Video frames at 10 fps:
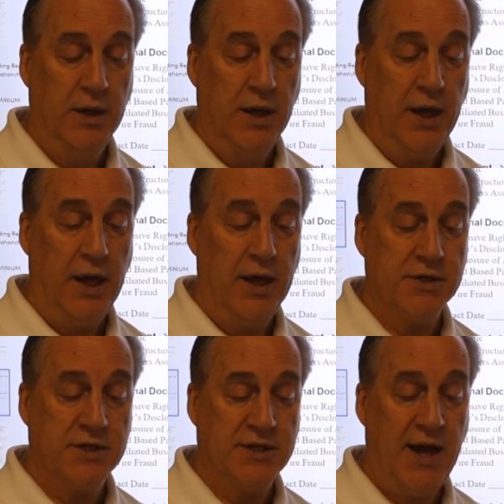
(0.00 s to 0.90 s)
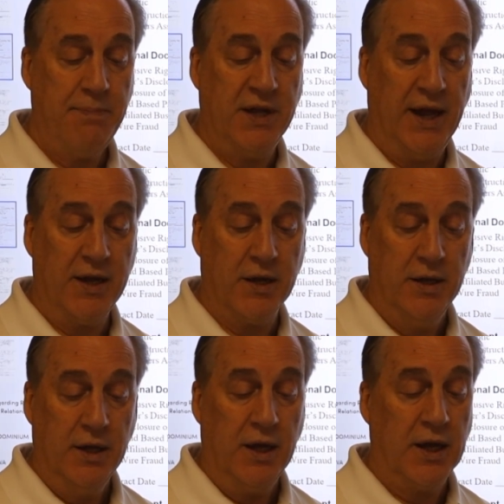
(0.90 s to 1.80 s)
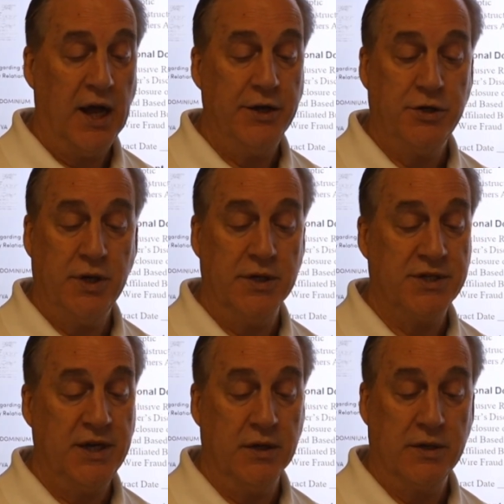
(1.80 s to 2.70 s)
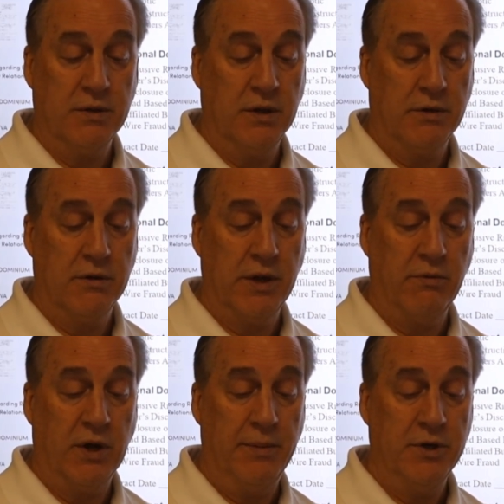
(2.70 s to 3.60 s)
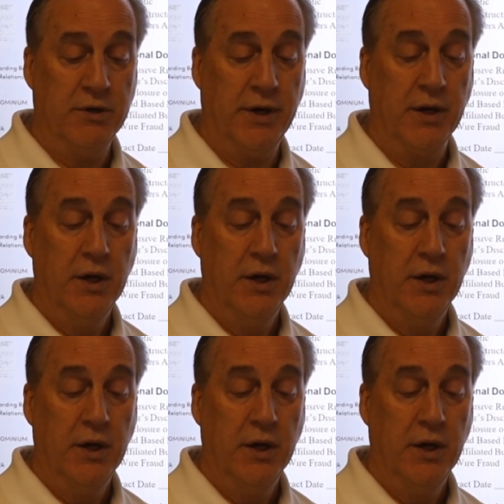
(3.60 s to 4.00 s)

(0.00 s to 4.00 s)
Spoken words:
and septic, and guys, you can see literally what I'm doing.